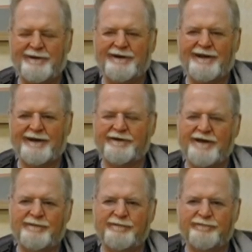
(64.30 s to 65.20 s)
a lot of
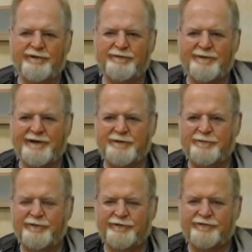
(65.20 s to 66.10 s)
time in front of my
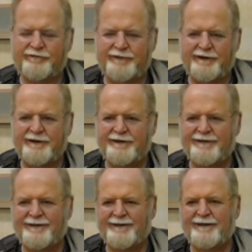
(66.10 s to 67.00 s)
computer screen,
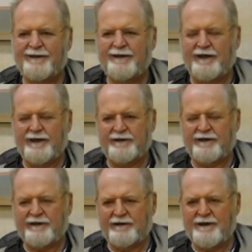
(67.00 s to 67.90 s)
and I
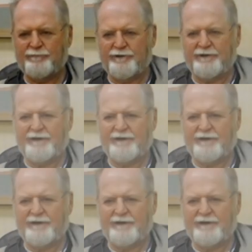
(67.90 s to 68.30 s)
collaborate a